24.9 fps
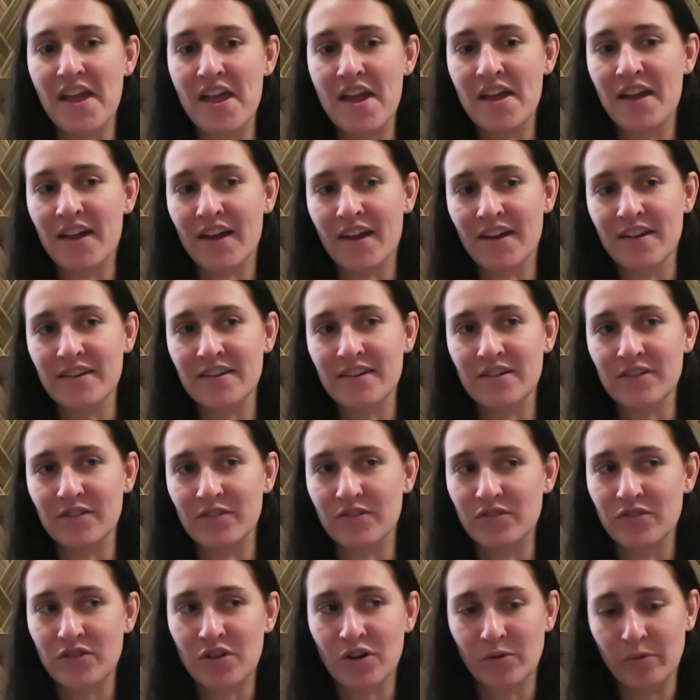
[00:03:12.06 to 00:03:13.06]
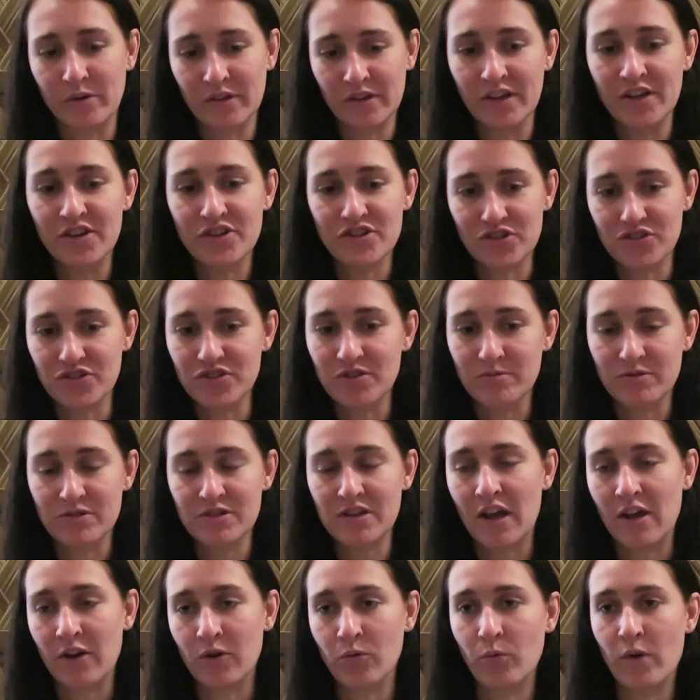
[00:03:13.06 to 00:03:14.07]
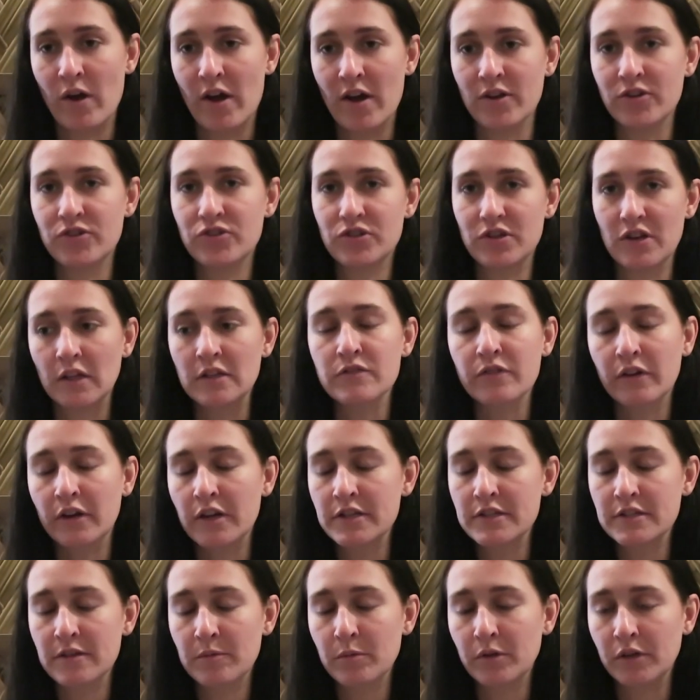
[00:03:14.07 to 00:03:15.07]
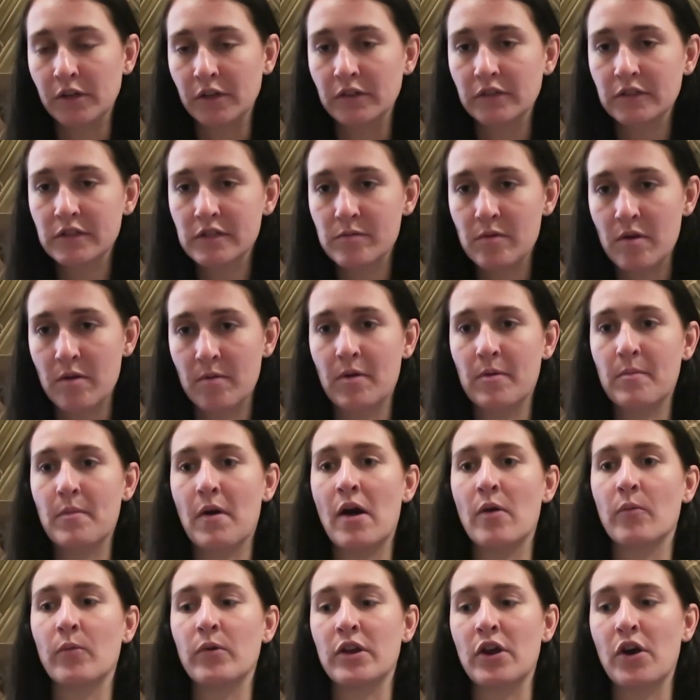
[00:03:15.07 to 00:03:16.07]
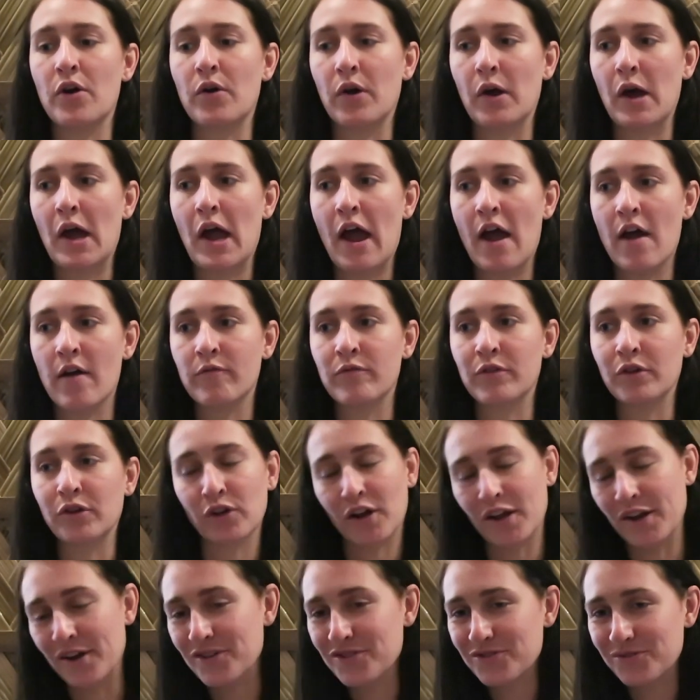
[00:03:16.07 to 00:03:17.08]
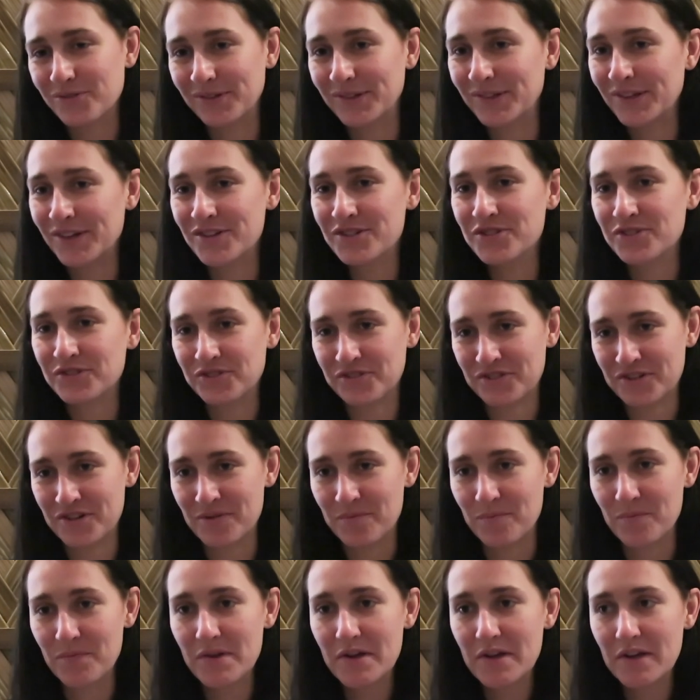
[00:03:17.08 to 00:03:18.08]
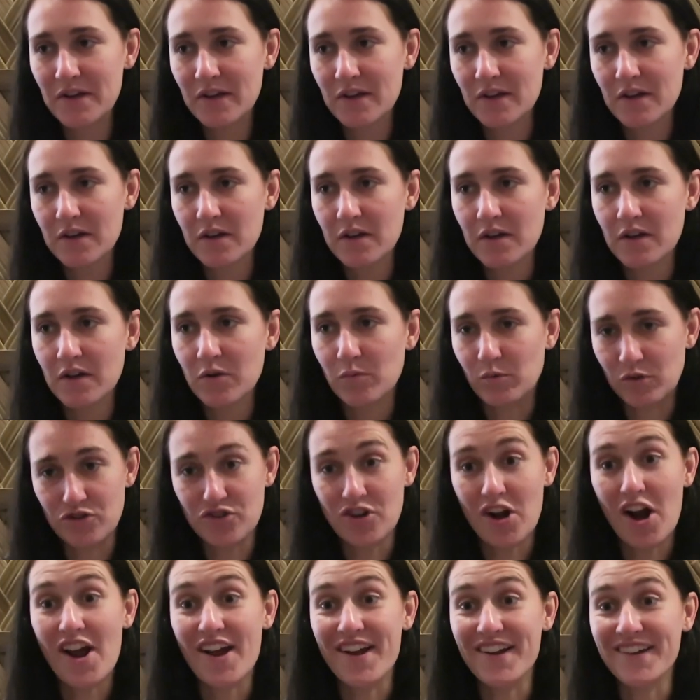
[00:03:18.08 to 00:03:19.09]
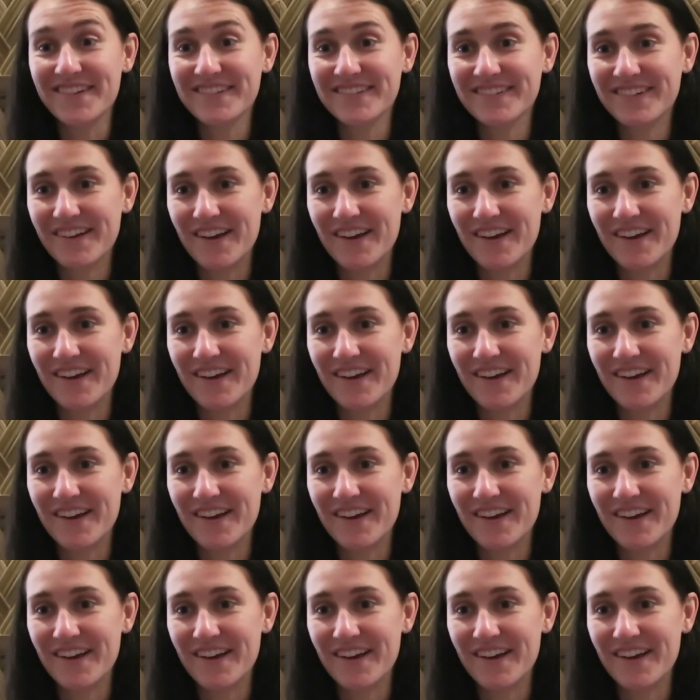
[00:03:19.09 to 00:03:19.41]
and their relationship just had a wedge. That's very similar to me and my mom. We don't have the greatest relationship. We're trying.